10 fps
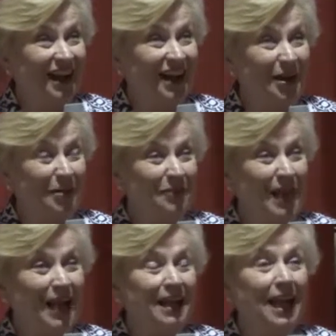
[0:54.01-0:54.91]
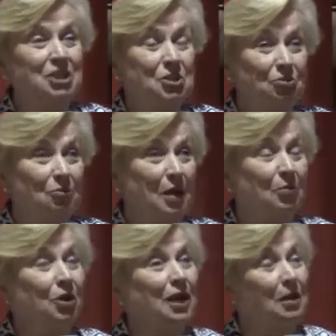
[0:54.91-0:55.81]
And I do
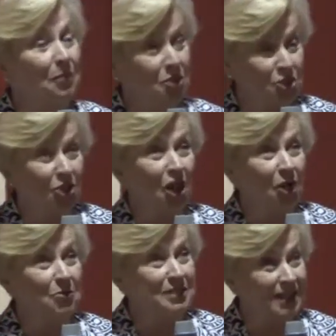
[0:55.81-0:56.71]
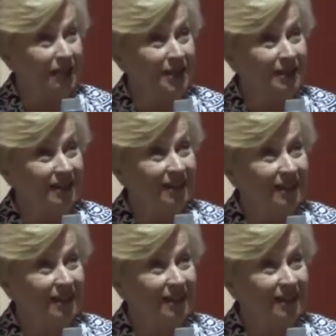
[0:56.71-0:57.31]
remember him, the Chicago 7